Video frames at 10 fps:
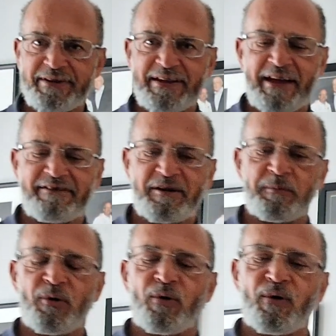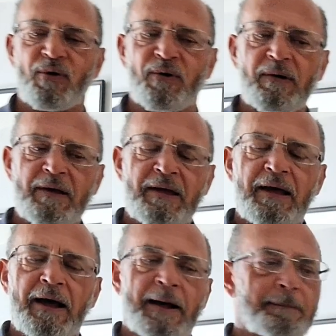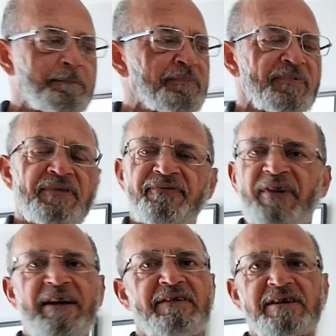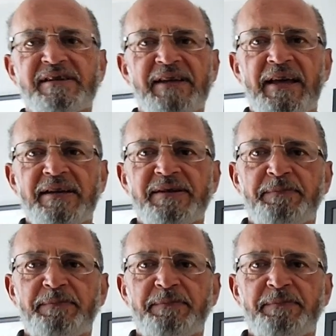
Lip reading: Gary Moore, various things.